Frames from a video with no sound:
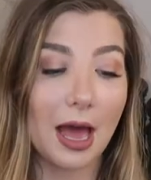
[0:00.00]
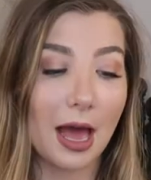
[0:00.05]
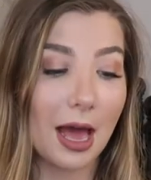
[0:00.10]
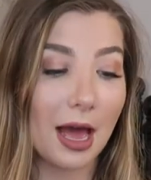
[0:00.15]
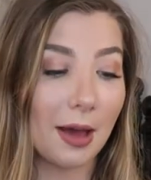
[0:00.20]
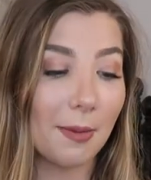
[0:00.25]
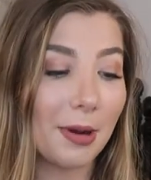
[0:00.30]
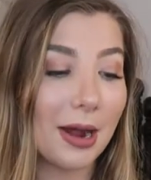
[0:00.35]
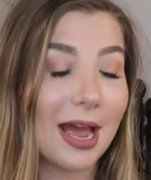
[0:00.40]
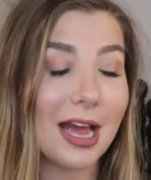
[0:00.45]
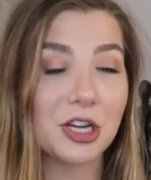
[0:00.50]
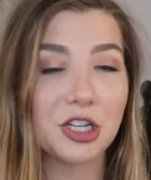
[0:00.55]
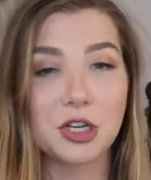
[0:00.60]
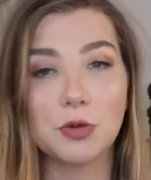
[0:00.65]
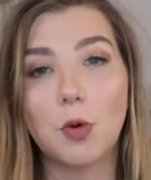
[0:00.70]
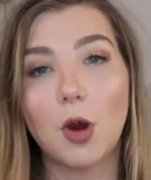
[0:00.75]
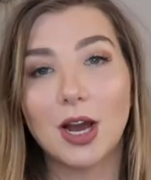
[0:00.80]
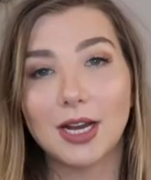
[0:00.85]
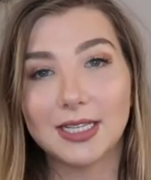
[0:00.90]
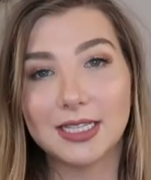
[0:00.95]
Uh, but I
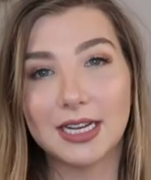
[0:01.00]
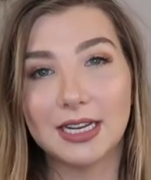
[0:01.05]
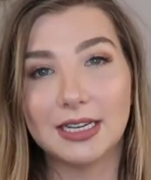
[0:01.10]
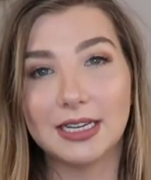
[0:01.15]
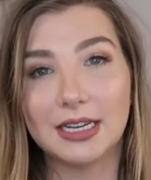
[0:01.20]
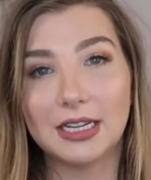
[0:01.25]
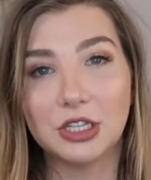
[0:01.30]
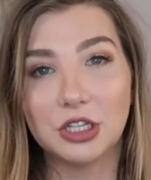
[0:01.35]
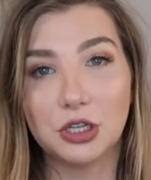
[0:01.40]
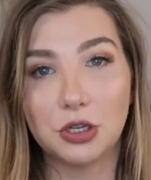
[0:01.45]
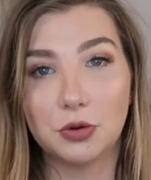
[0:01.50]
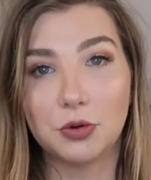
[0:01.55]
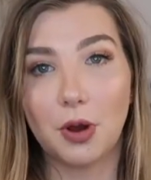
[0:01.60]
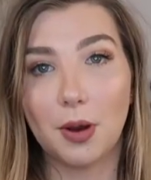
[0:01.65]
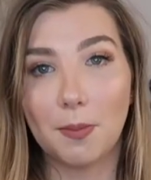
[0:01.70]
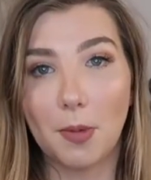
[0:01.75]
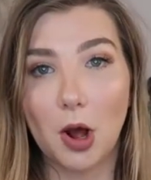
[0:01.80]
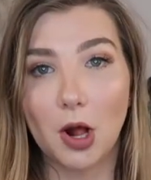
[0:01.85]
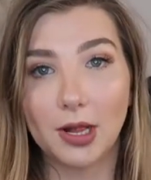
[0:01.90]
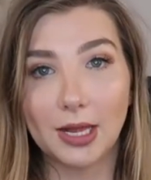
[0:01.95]
actually walked in to
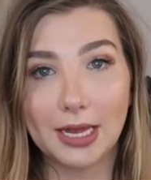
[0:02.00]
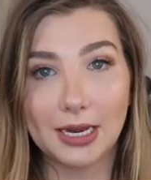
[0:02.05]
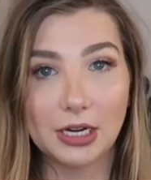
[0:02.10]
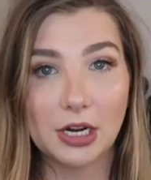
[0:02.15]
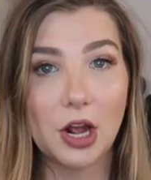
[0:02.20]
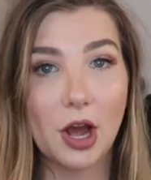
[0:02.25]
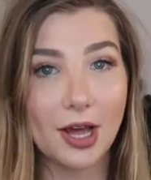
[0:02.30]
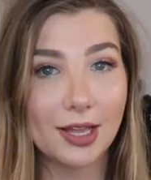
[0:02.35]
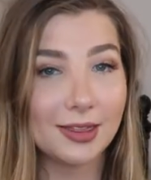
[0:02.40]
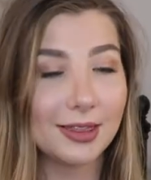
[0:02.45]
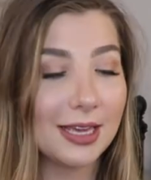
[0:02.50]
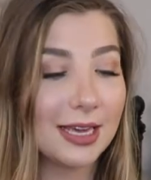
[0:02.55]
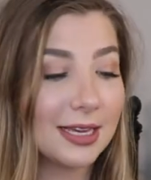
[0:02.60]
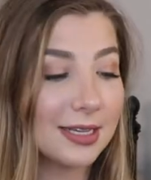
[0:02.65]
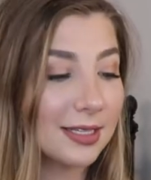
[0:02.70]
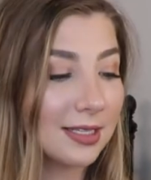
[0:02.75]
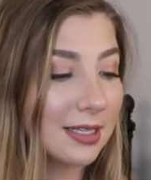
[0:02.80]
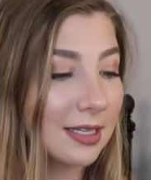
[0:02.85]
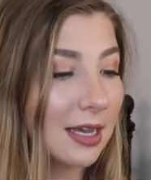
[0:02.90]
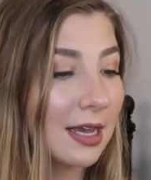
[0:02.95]
a mall and got
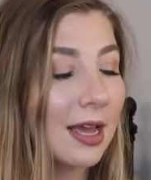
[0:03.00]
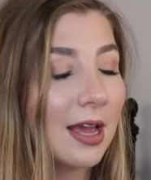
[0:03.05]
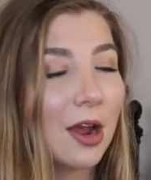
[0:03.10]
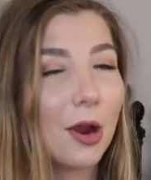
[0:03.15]
these.